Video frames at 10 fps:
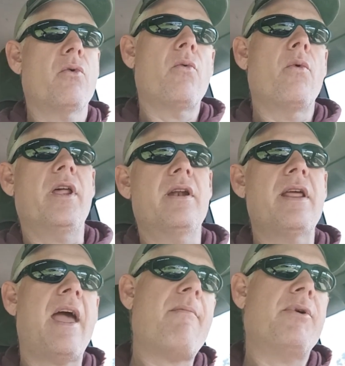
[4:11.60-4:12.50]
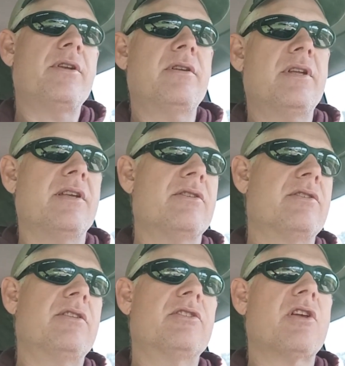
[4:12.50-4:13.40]
What had happened is
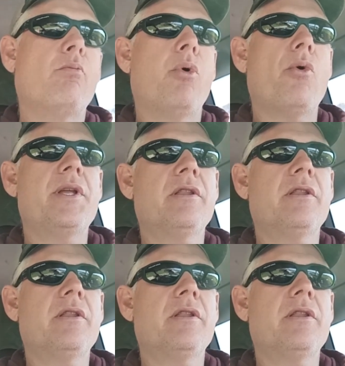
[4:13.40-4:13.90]
at some point